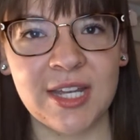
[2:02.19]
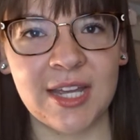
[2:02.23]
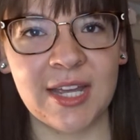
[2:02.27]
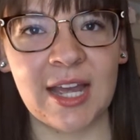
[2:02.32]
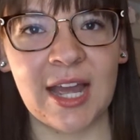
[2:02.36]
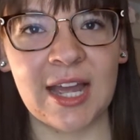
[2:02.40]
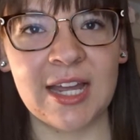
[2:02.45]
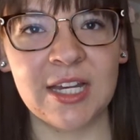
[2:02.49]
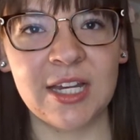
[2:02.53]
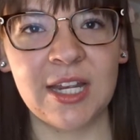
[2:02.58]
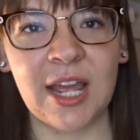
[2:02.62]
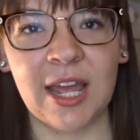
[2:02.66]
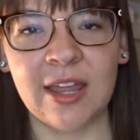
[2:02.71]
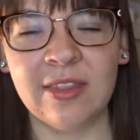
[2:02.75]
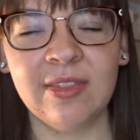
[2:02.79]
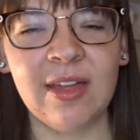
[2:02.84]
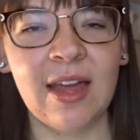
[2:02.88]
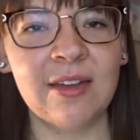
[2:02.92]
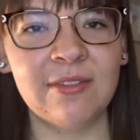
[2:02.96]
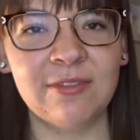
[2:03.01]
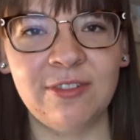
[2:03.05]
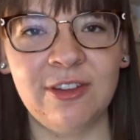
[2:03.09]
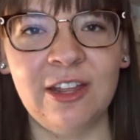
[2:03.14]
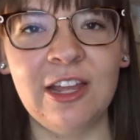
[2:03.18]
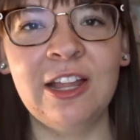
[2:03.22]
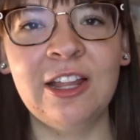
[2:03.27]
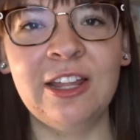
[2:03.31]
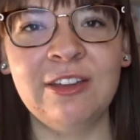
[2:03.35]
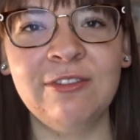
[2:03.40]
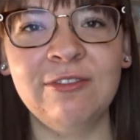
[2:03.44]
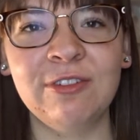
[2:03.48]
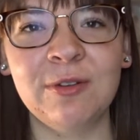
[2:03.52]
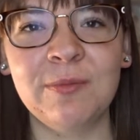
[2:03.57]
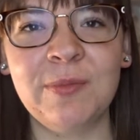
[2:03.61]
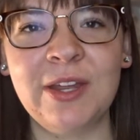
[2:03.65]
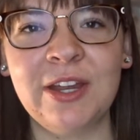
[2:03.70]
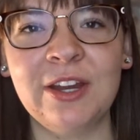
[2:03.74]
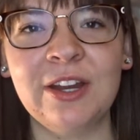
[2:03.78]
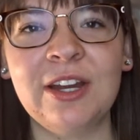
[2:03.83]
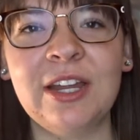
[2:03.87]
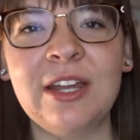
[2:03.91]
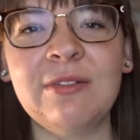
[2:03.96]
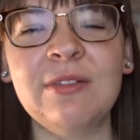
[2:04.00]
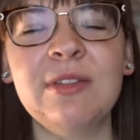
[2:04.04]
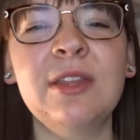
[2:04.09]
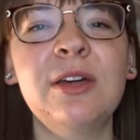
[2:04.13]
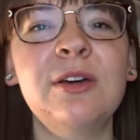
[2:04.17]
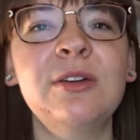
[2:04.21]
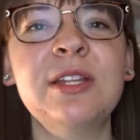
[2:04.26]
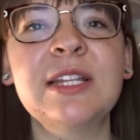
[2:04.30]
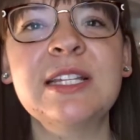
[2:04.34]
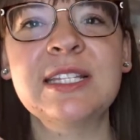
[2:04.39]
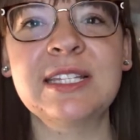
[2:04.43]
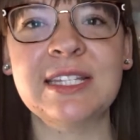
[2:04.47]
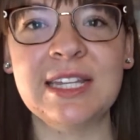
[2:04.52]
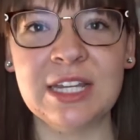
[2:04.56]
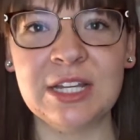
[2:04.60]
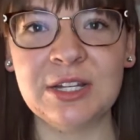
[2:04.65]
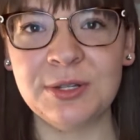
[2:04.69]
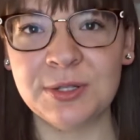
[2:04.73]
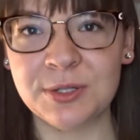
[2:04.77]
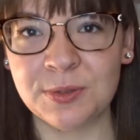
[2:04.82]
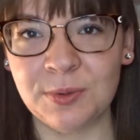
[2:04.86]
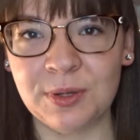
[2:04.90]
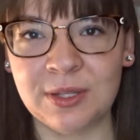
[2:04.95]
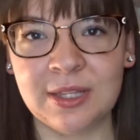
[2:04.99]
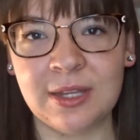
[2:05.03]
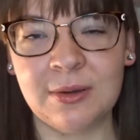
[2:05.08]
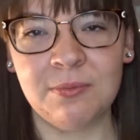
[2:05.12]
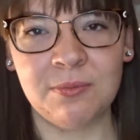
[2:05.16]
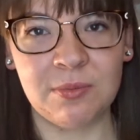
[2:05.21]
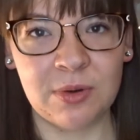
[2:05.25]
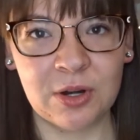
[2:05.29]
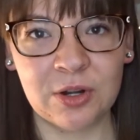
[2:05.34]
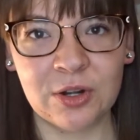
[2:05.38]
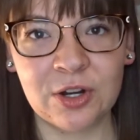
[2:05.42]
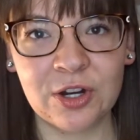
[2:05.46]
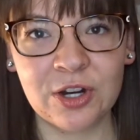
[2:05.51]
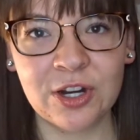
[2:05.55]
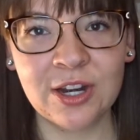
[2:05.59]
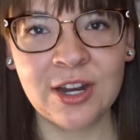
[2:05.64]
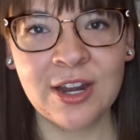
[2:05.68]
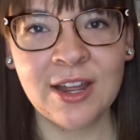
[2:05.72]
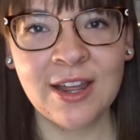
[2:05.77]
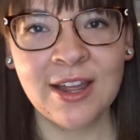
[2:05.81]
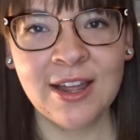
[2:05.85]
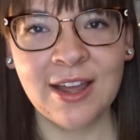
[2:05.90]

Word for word: Like I get that feeling from here, even though this deals with a murder.